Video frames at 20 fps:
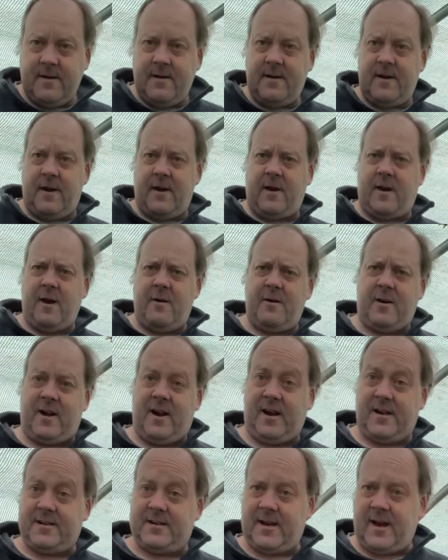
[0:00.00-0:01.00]
There you go, it
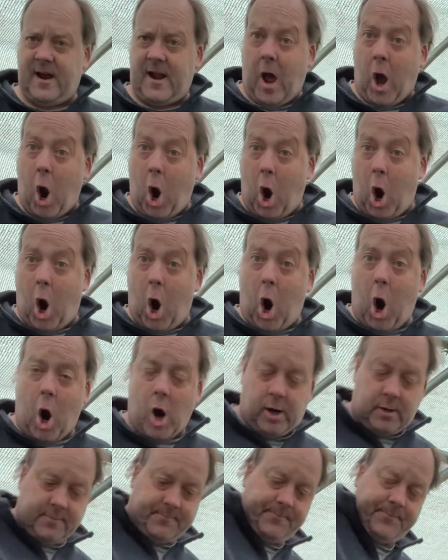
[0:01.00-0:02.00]
clicks again. Ha!
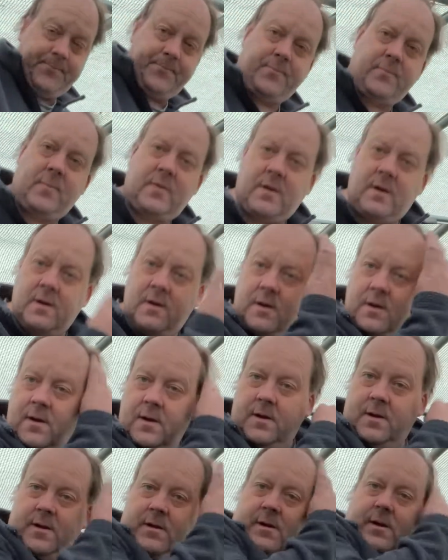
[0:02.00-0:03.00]

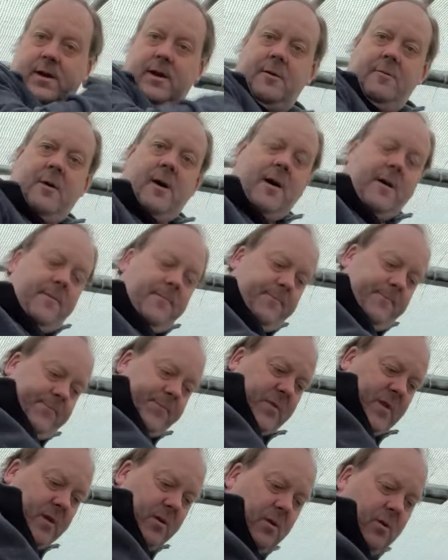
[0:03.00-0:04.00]
Anyway,
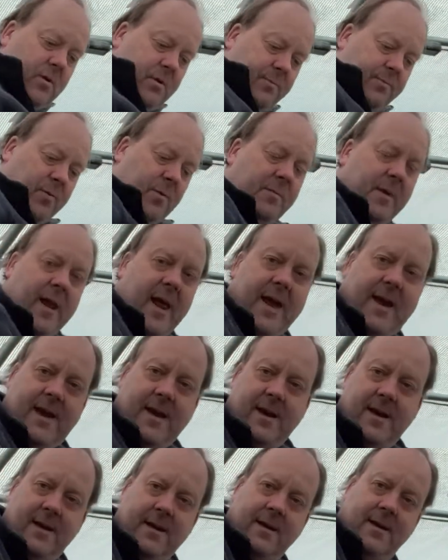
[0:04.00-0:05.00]
oh, blooming neck.
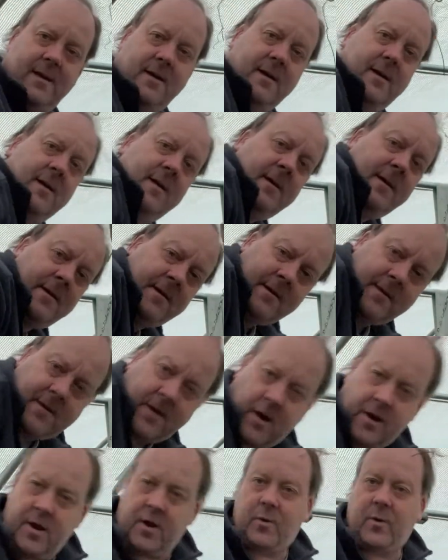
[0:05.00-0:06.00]

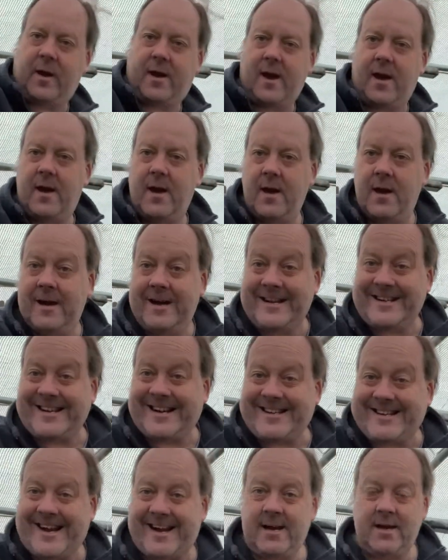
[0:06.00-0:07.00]
Only a quickie.
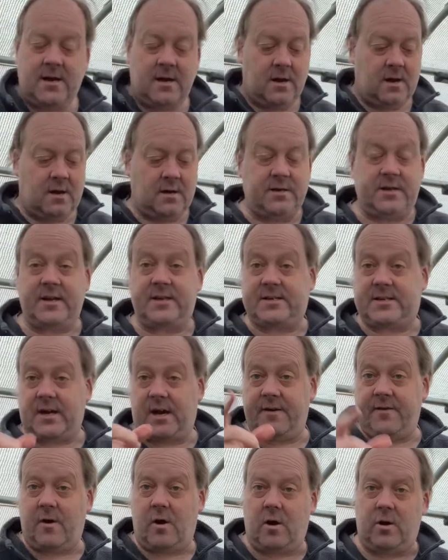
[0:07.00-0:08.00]
Did
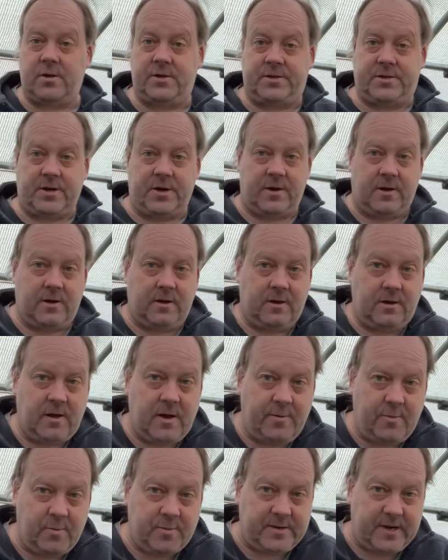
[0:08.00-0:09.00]
say that I'd
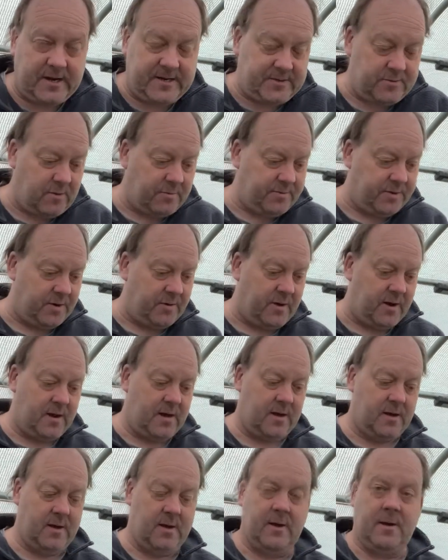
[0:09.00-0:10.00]
keep updated what I'm doing.
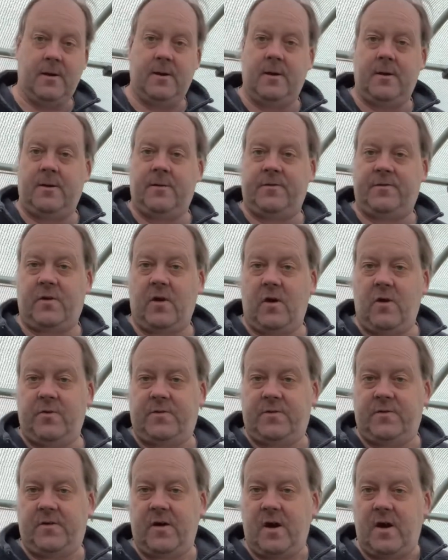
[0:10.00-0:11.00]
So
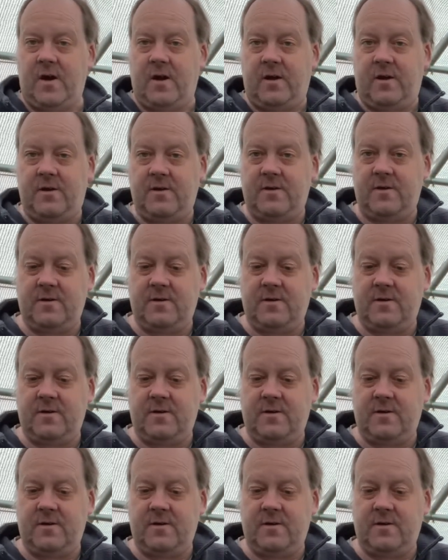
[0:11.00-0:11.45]
today,